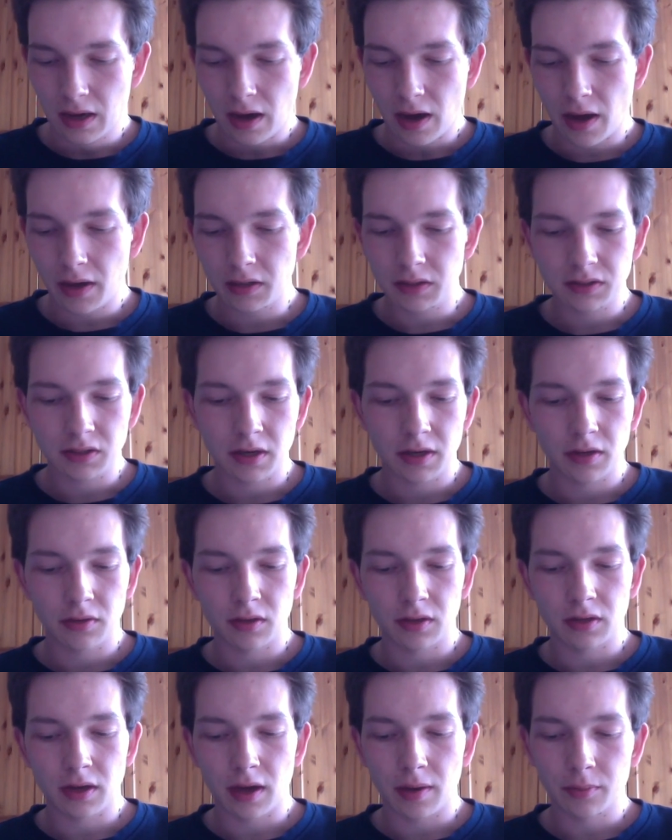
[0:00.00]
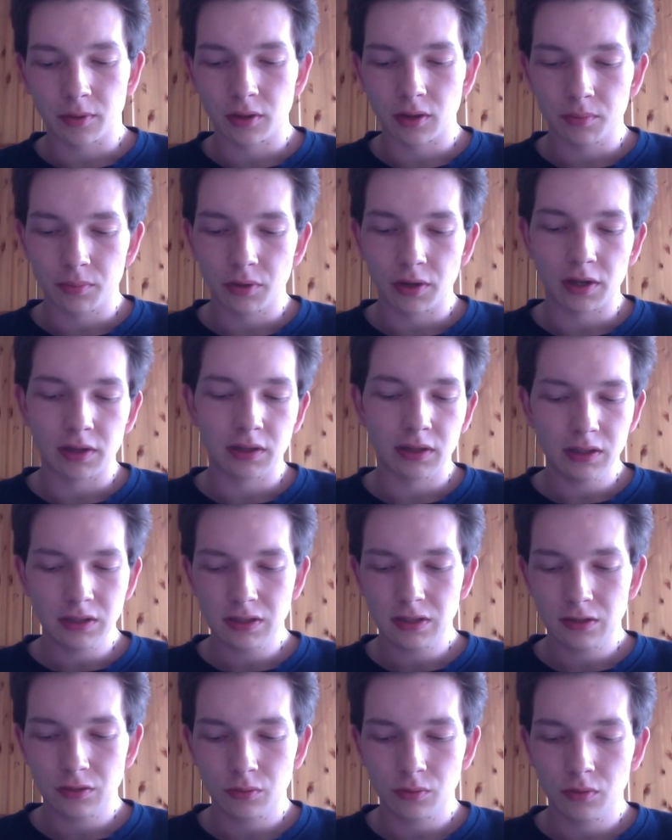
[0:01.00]
I decided that I'm gonna put at
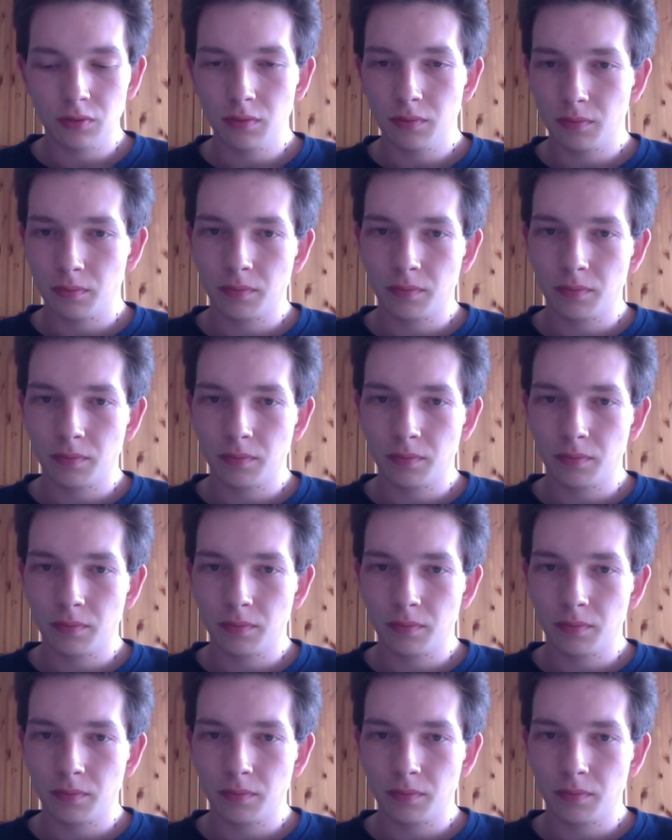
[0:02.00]
least 2